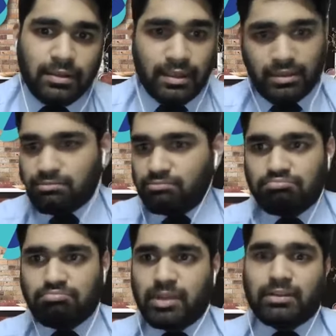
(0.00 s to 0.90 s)
Like
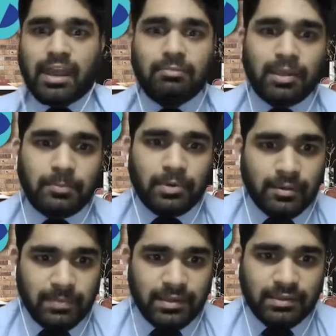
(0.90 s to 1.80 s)
it can be a
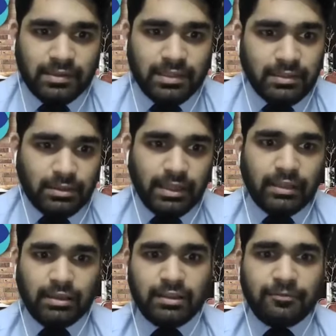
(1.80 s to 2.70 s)
product based search in like
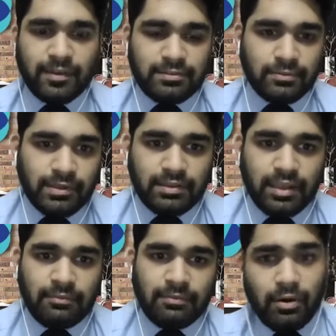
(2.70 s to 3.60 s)
in the first go
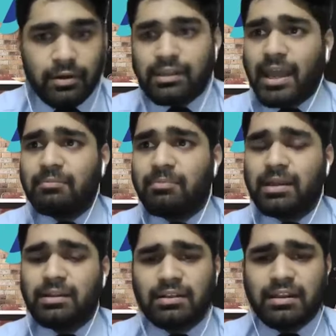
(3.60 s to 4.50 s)
itself, or it can
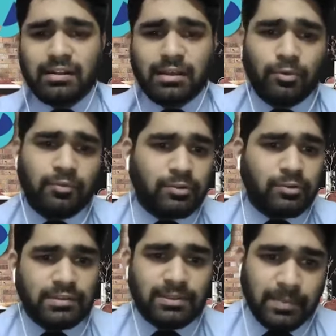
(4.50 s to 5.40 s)
be directly moving
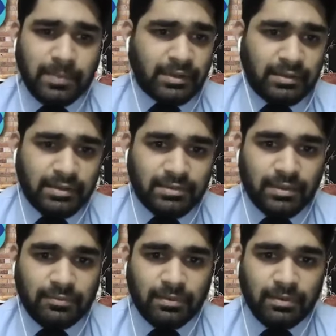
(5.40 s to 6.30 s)
towards the patent.
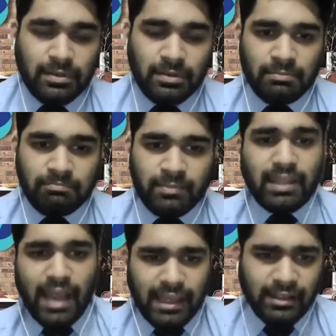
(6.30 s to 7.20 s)

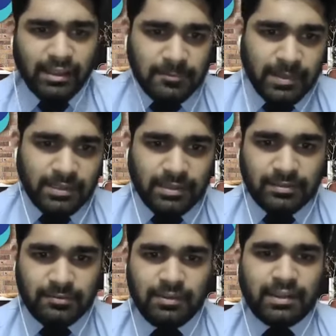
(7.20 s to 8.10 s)
Like I can explain
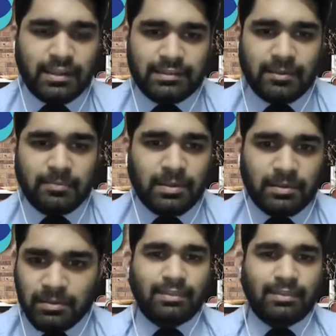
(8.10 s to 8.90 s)
this with an example.